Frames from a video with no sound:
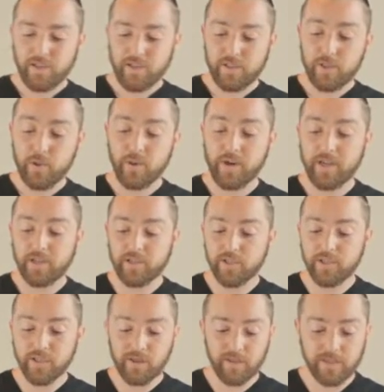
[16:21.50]
So an
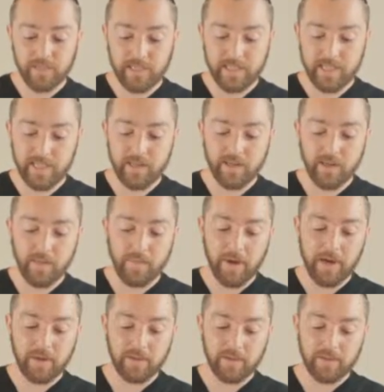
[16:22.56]
extra little detail
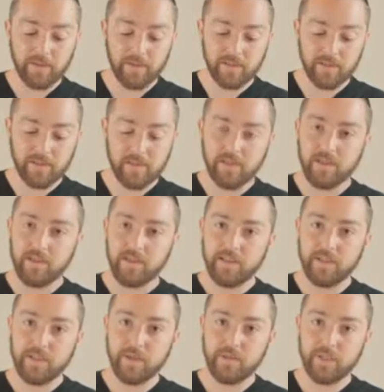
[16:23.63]
about
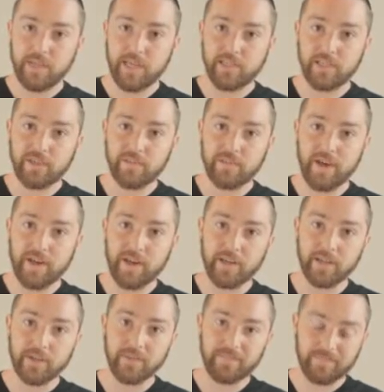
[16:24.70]
the retention vanish.